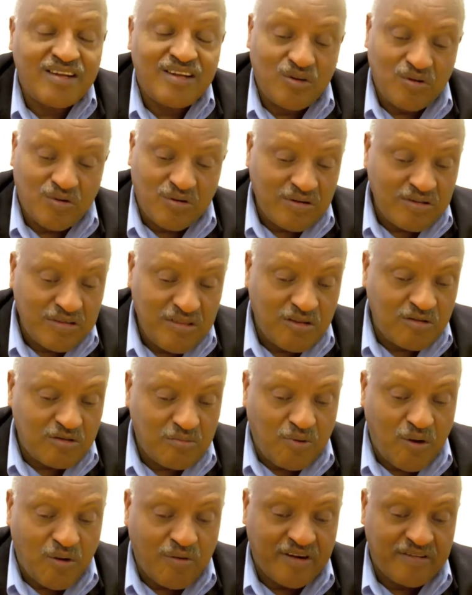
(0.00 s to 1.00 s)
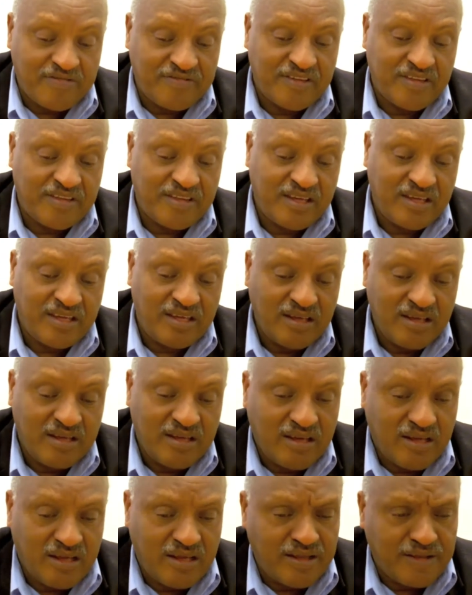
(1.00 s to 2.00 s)
Not only the topography,
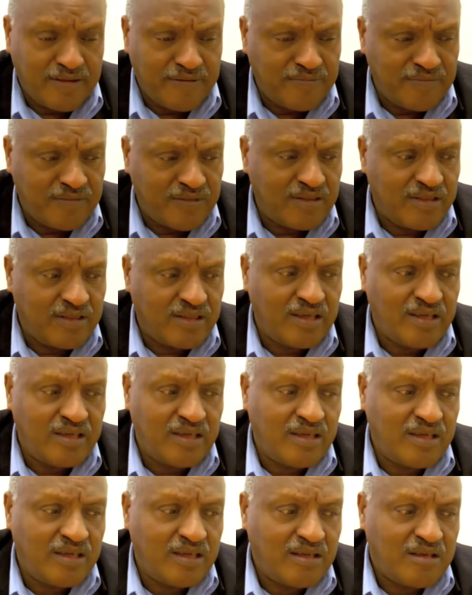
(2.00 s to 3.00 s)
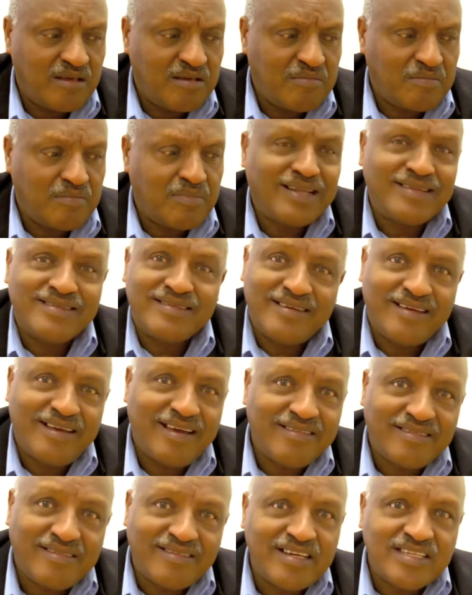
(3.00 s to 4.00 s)
the
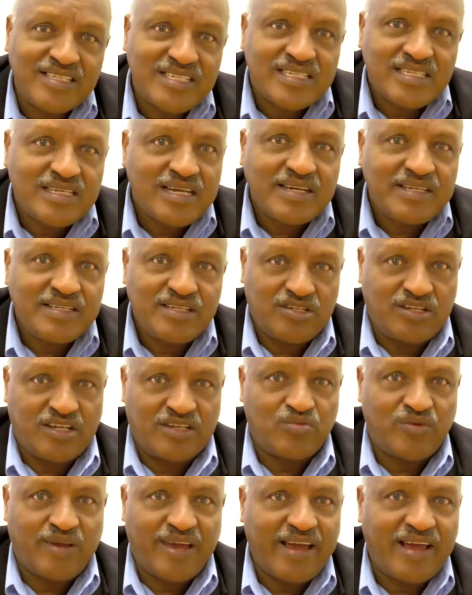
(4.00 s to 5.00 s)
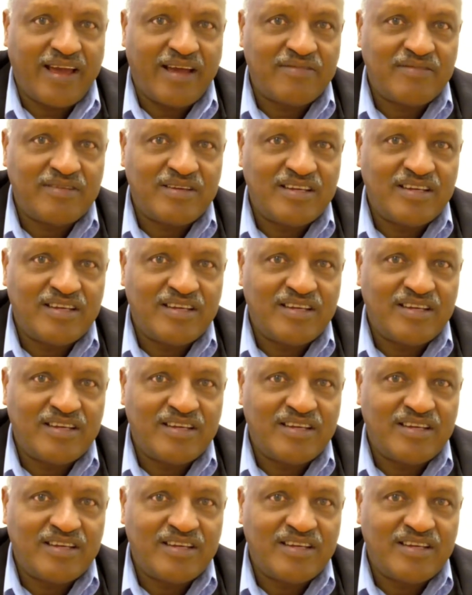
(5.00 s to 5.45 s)
multi-ethnic society that we have